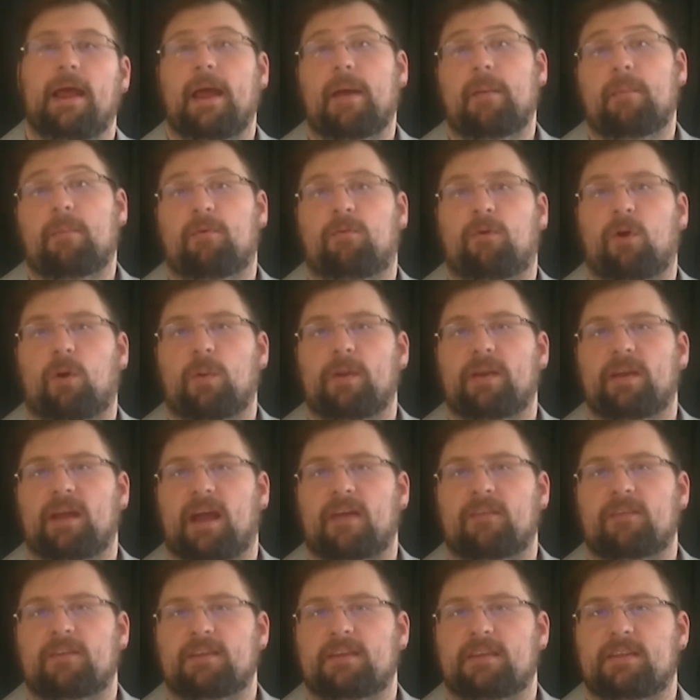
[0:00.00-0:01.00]
before we
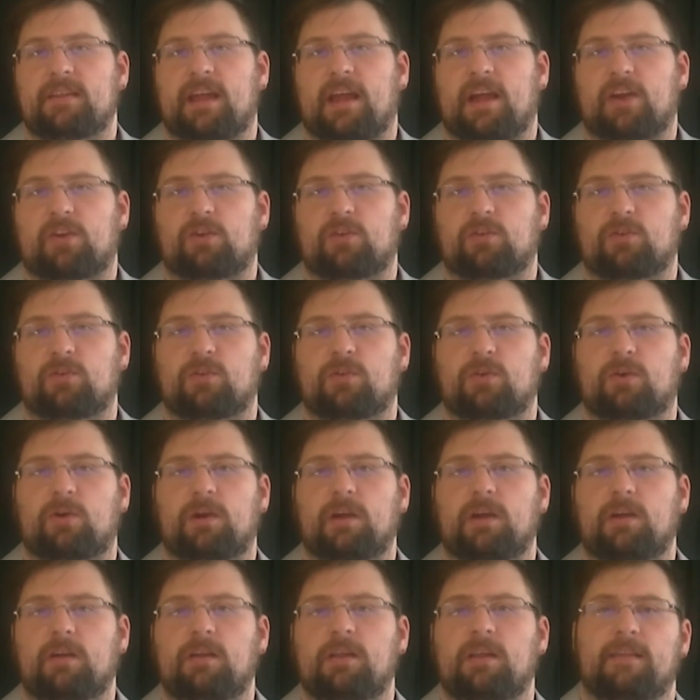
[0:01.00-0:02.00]
dive into the actual
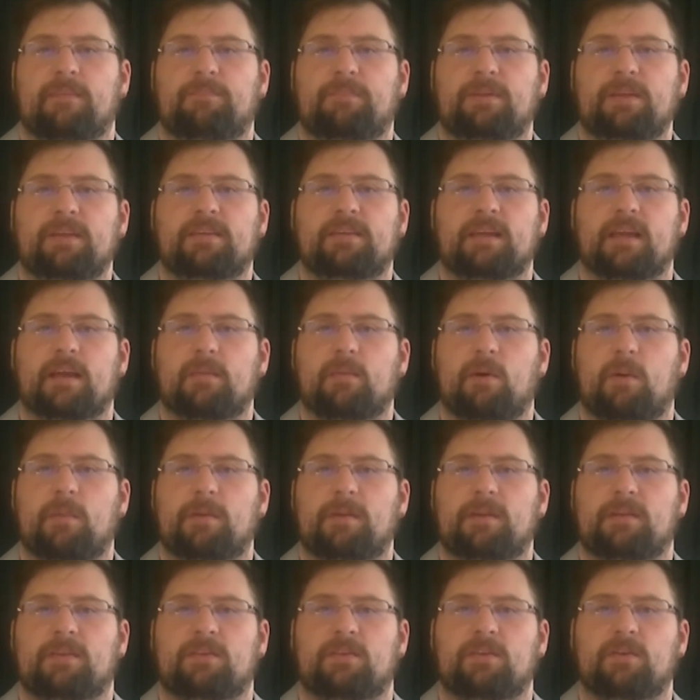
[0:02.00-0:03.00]
tutorial, please take a
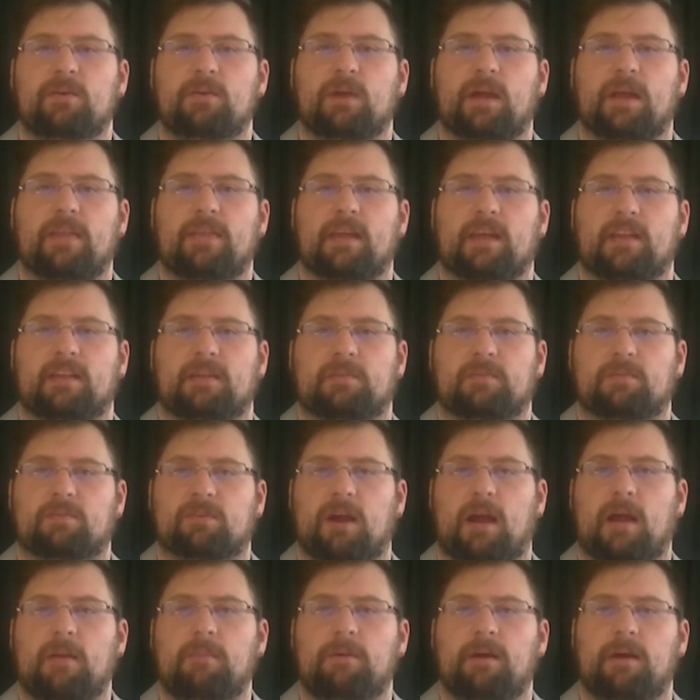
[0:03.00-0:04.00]
moment to hit that
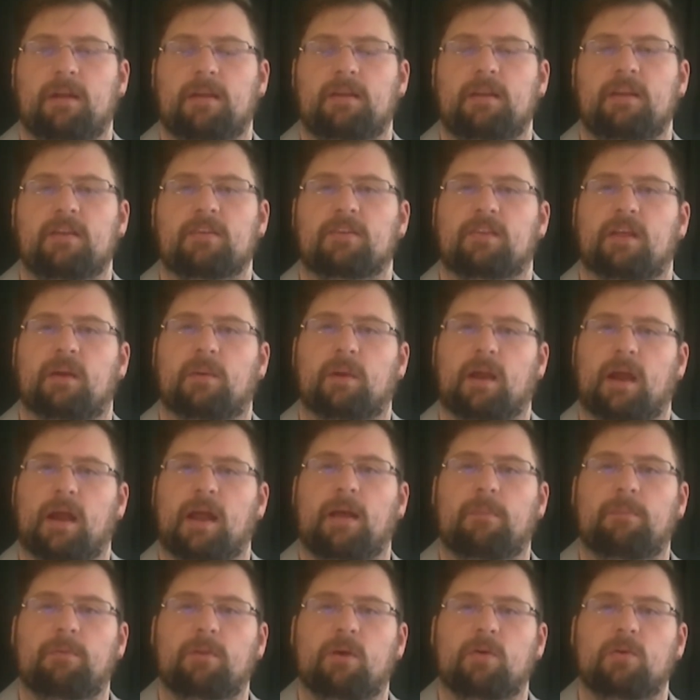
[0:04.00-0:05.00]
subscribe button so that when I
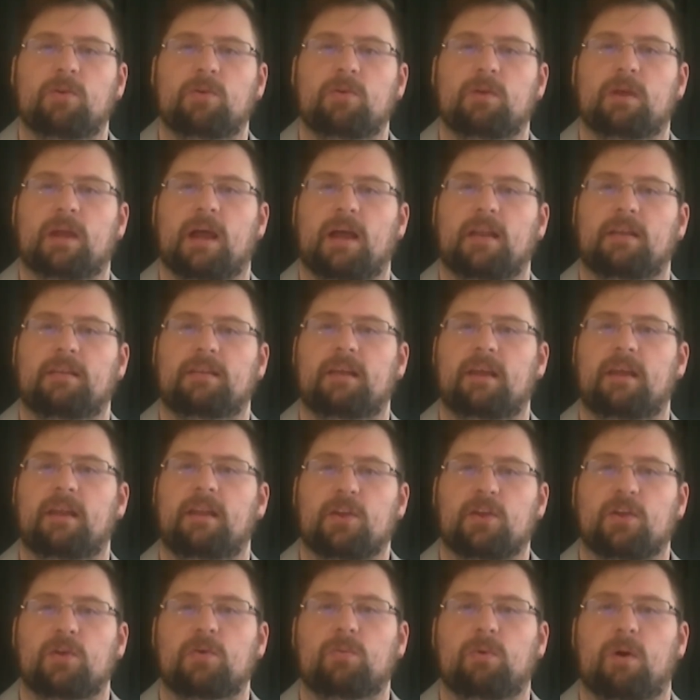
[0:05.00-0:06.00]
upload new content,
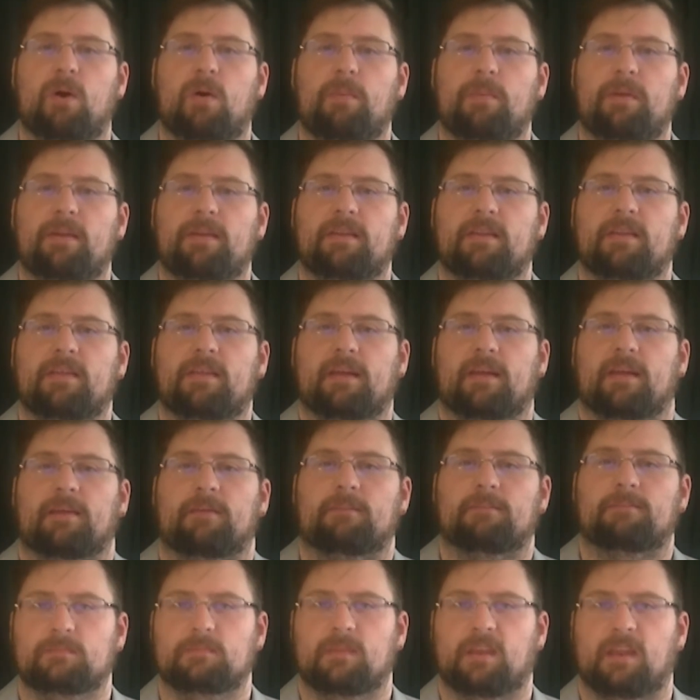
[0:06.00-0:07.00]
you won't miss a thing.
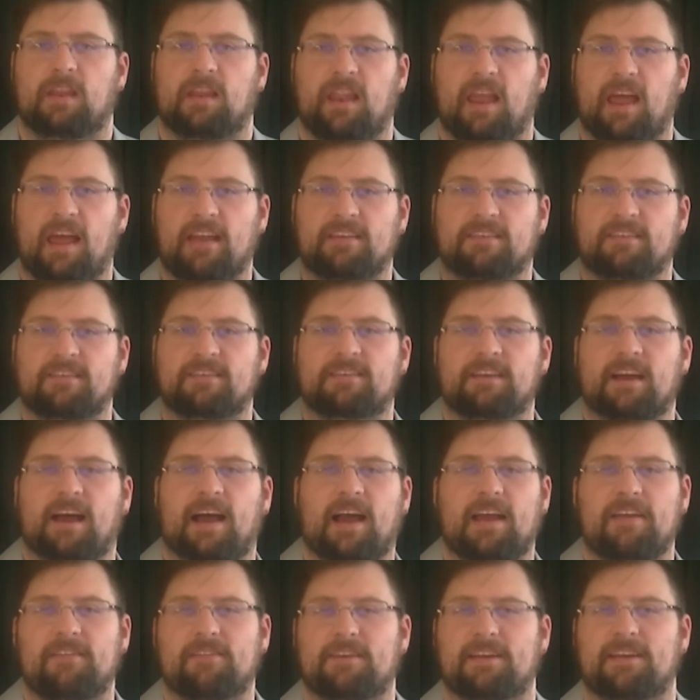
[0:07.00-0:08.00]
Let's
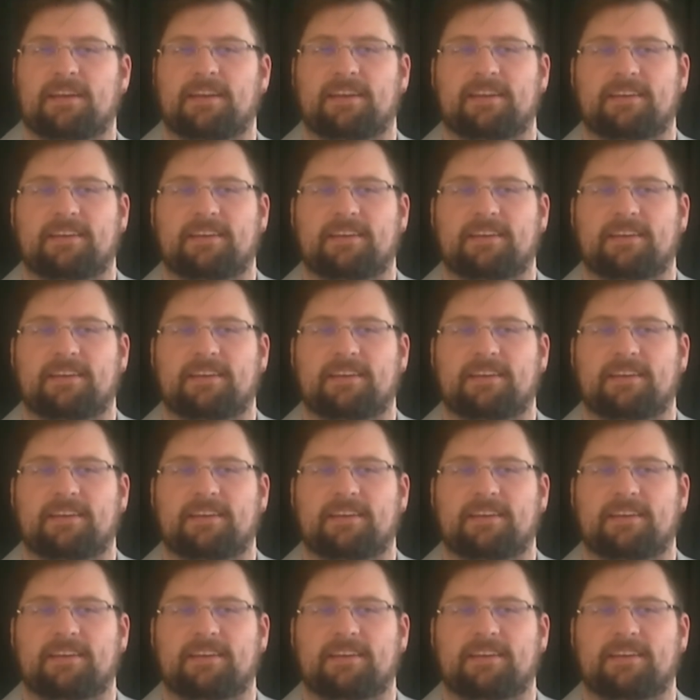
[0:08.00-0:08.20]
dive in.